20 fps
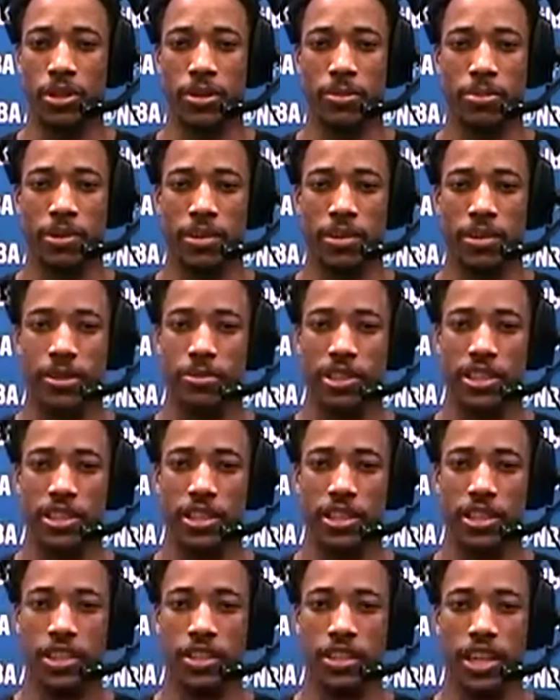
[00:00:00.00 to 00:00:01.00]
done played them this
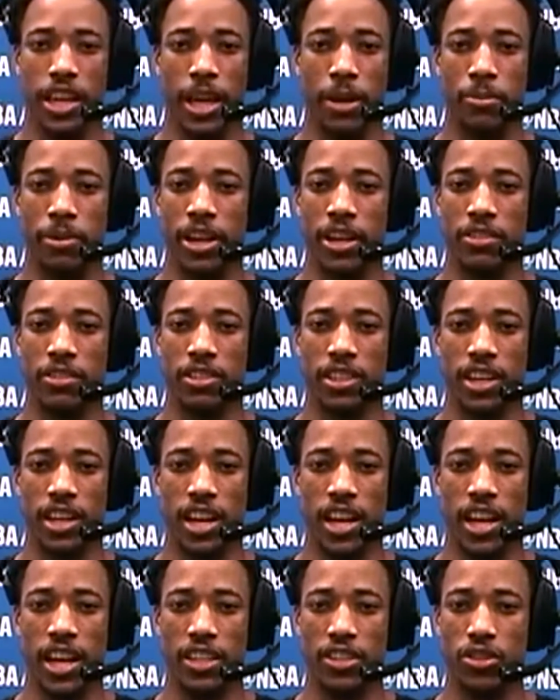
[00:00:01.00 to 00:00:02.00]
year came down to the
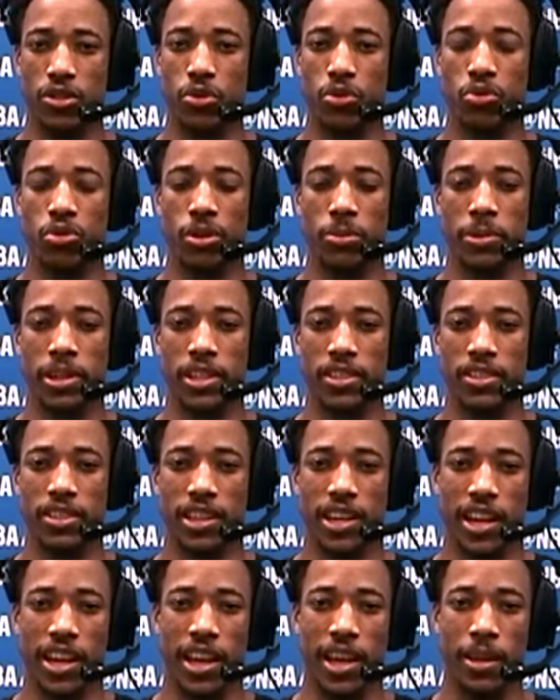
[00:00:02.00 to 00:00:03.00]
last 2-3 minutes of
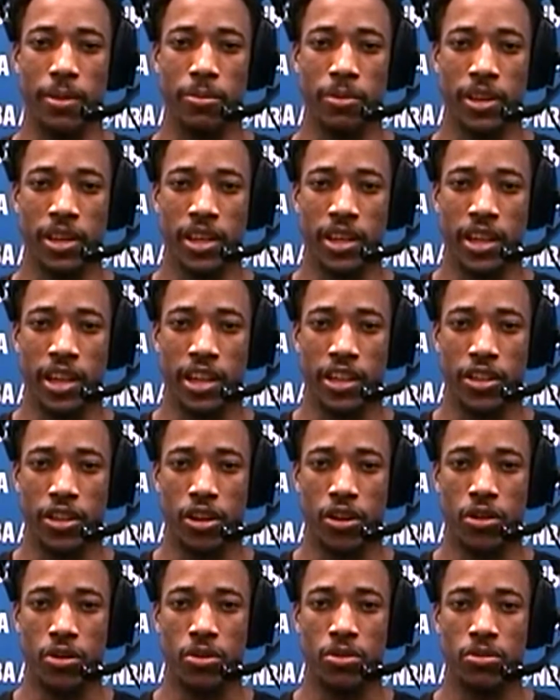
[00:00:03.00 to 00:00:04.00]
the game. And, you
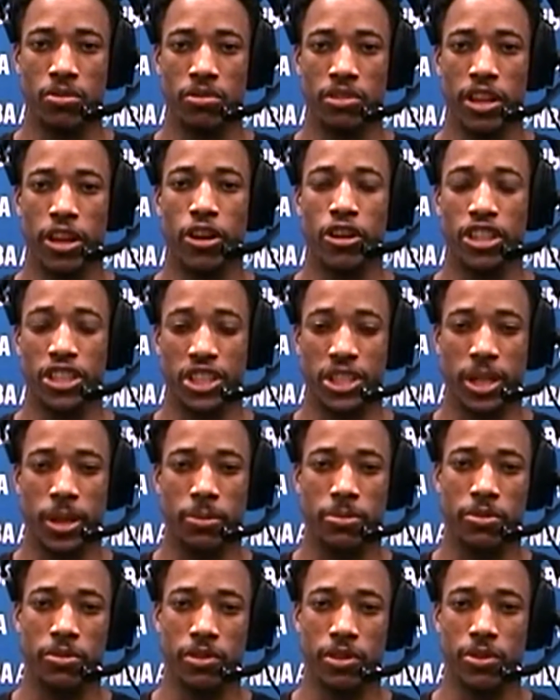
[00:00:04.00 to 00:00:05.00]
know, they are the
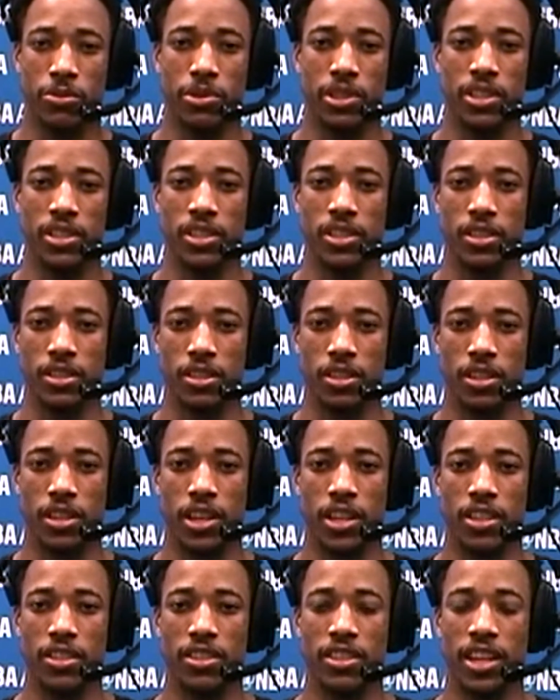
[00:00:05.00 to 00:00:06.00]
champs for a reason,
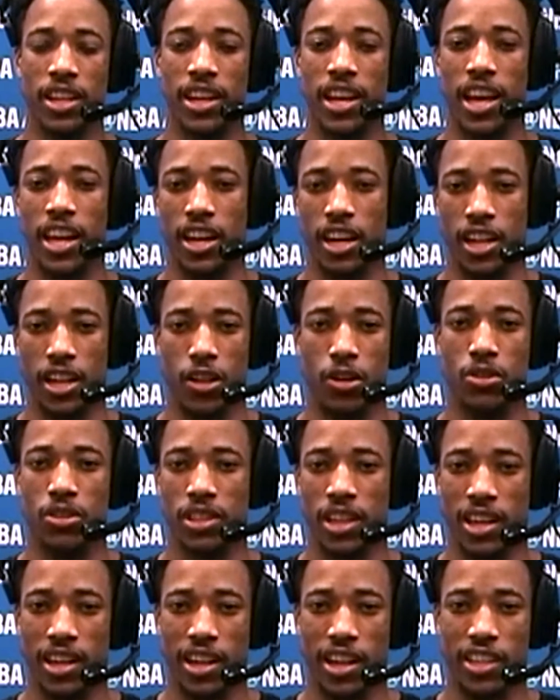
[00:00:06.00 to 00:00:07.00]
understanding how to close,
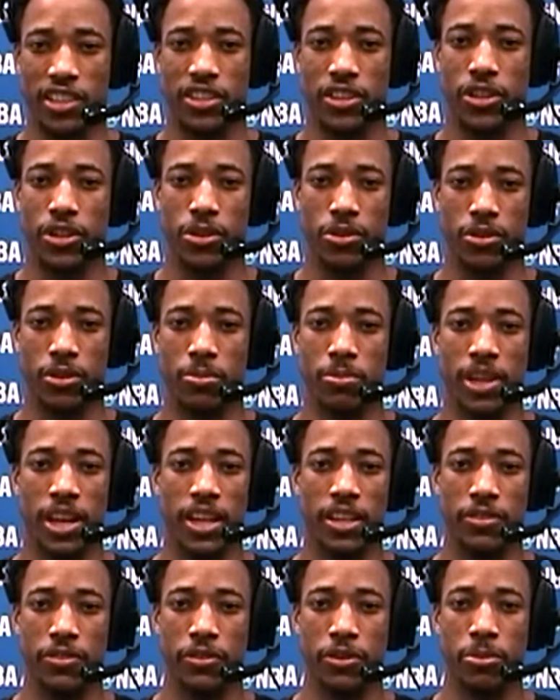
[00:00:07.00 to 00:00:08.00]
how to execute them
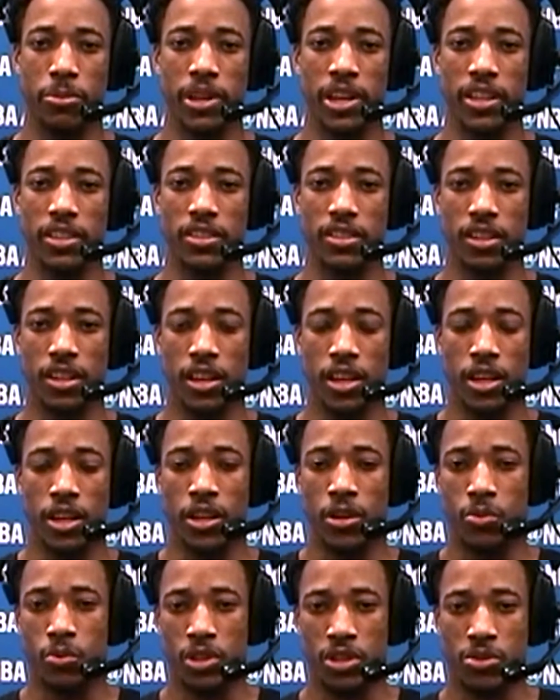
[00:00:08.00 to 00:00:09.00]
last few minutes.
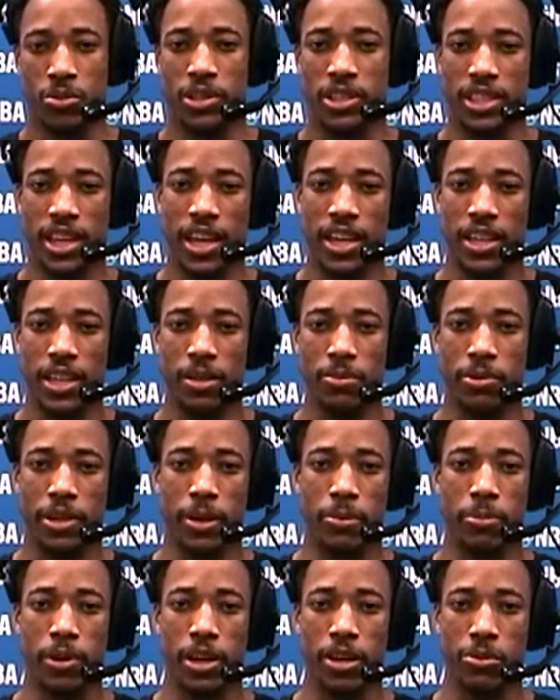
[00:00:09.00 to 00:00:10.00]
Once we tighten up,
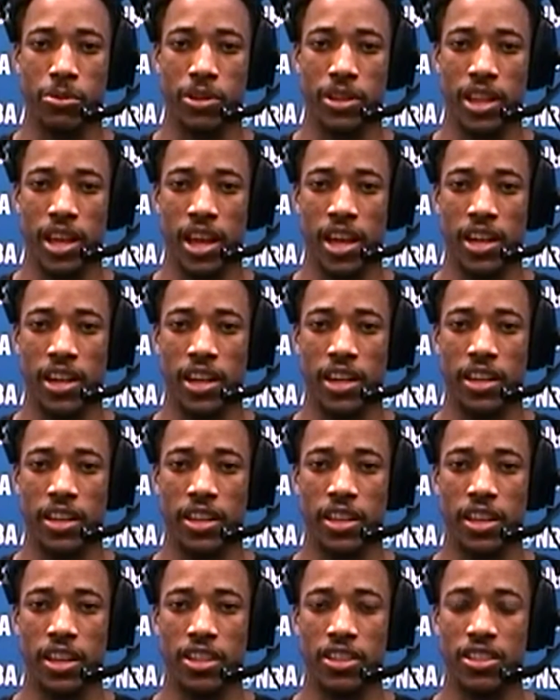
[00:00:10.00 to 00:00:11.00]
get better with that, and
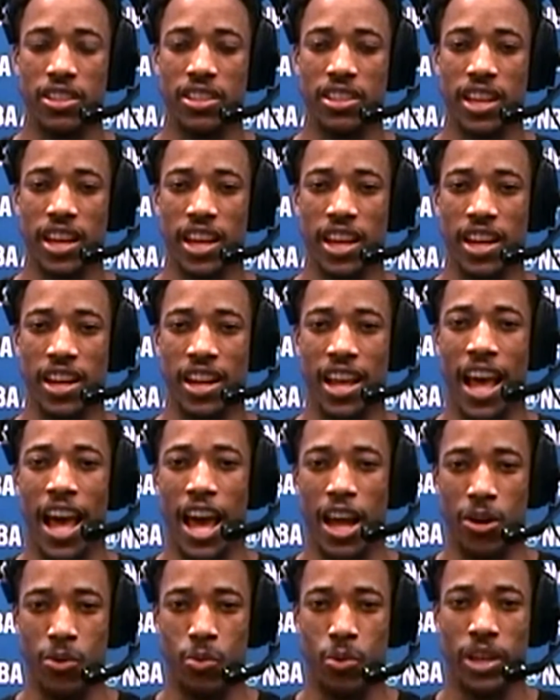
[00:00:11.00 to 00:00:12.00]
understand
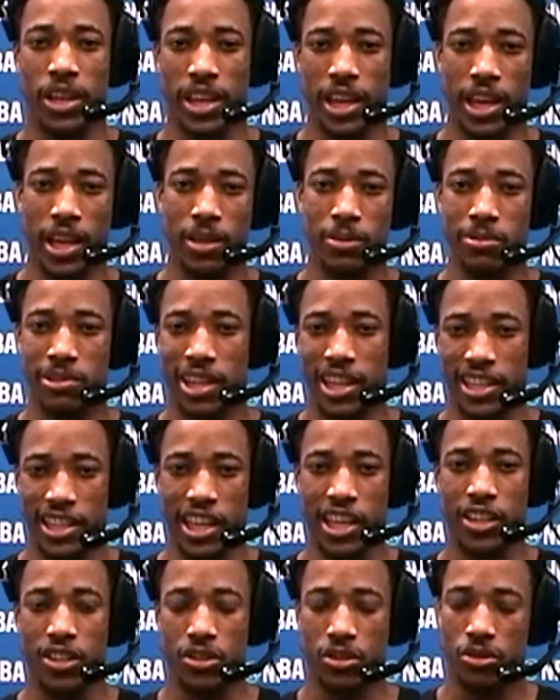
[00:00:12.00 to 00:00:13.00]
how to win games like
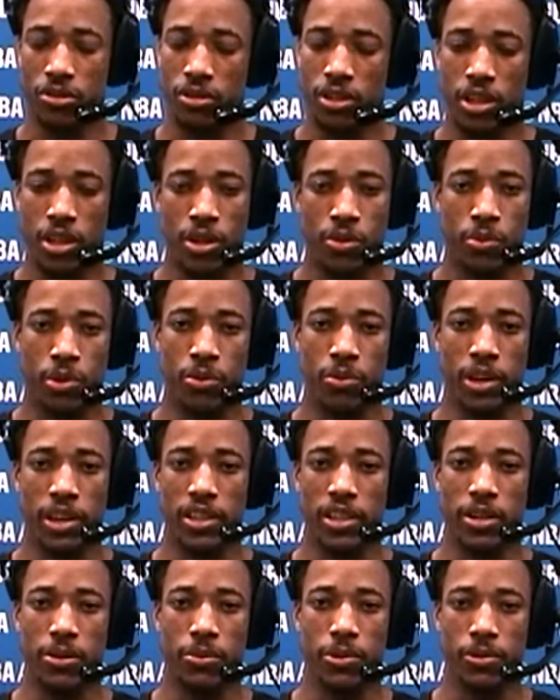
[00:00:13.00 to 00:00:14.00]
they do, we're right
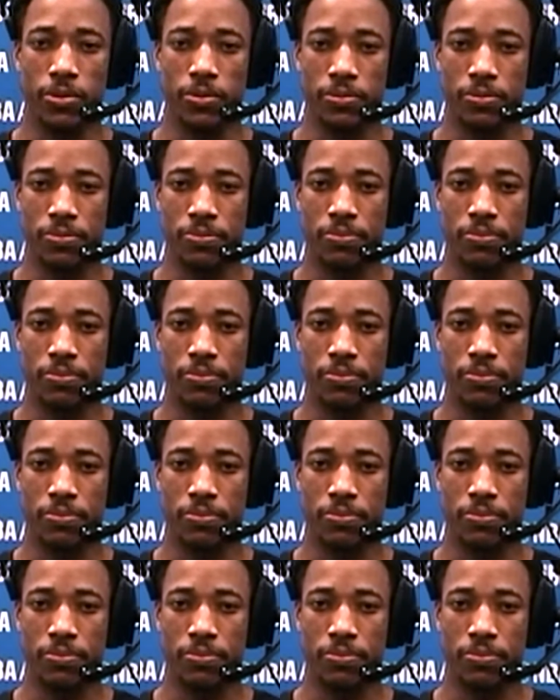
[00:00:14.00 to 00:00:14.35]
there with them.